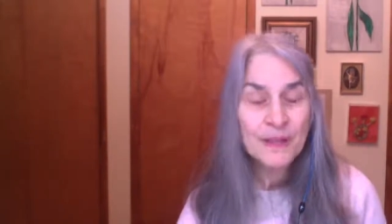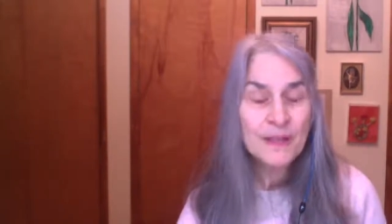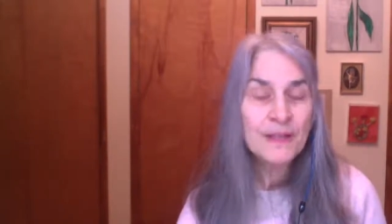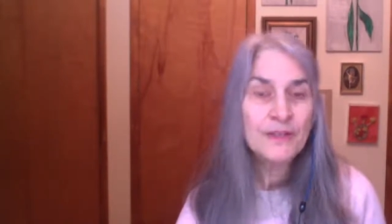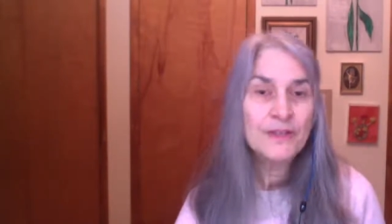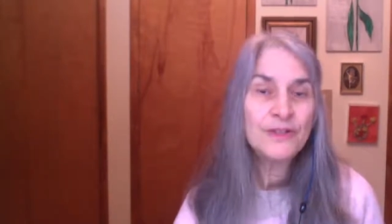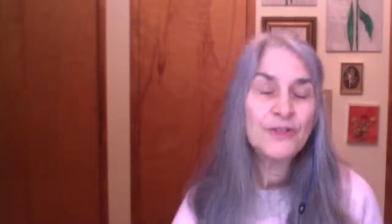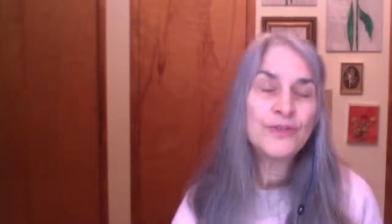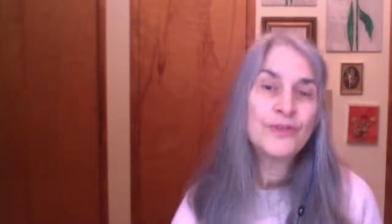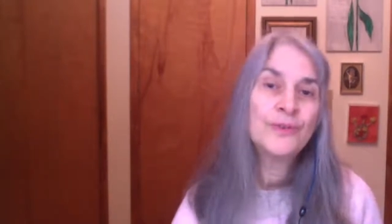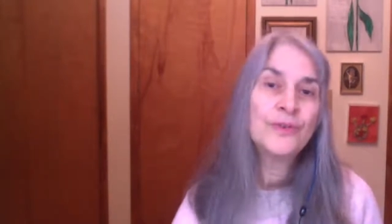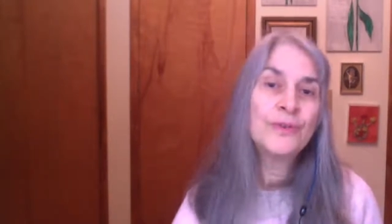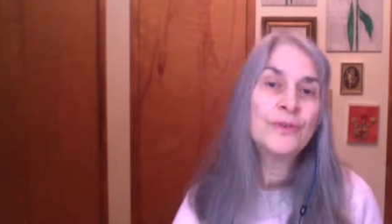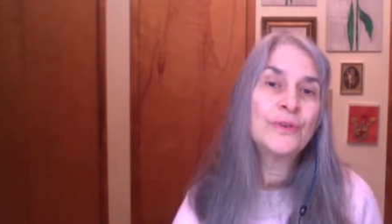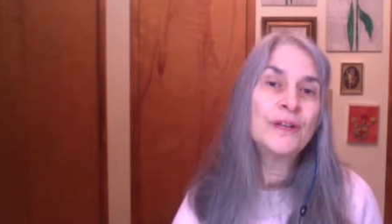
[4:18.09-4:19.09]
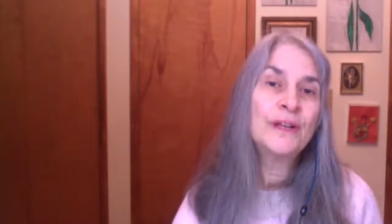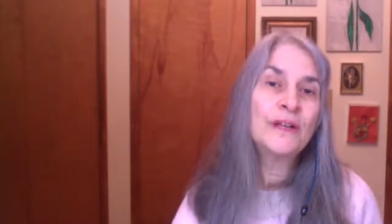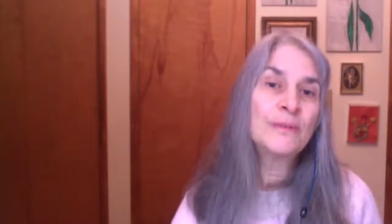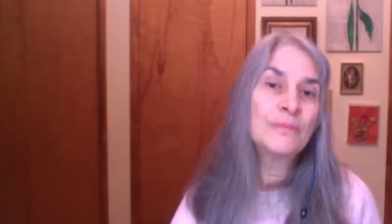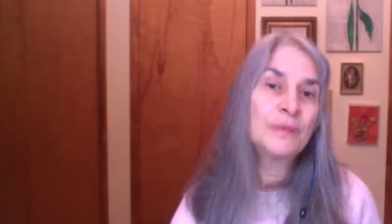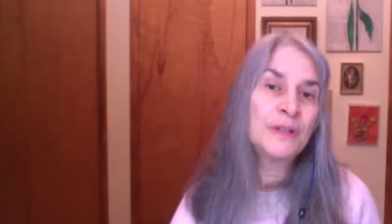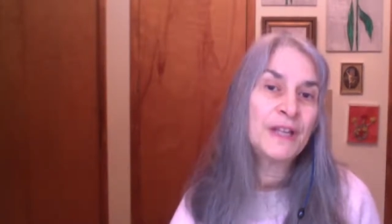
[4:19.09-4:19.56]
is true and
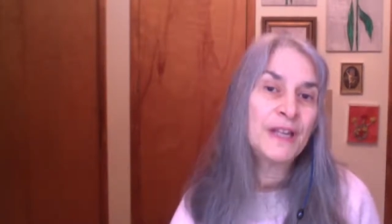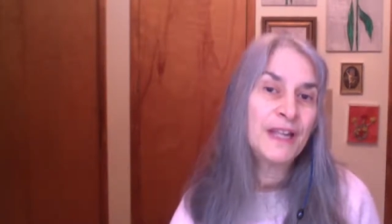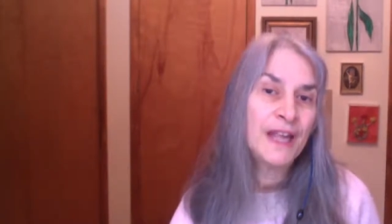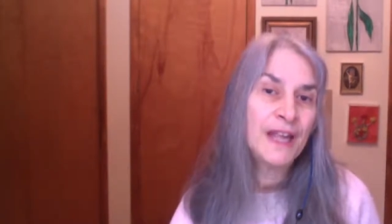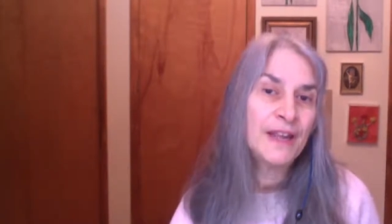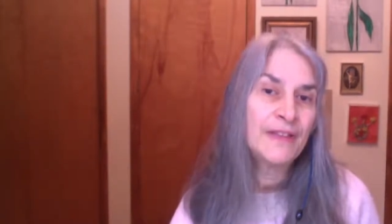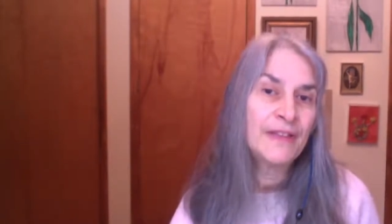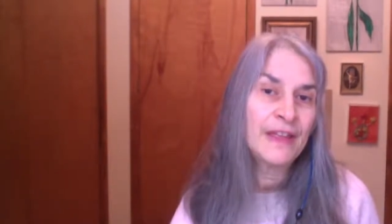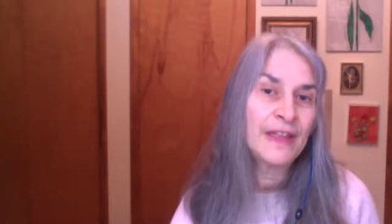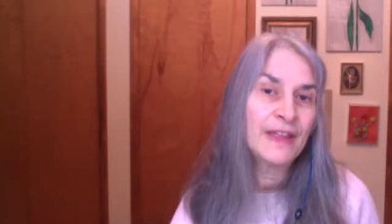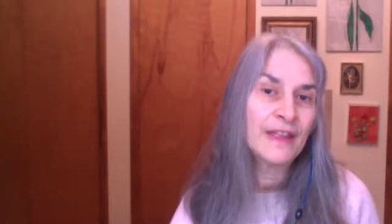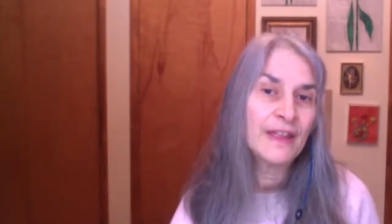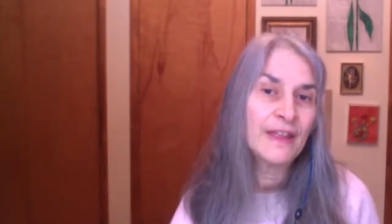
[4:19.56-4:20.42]
complete healing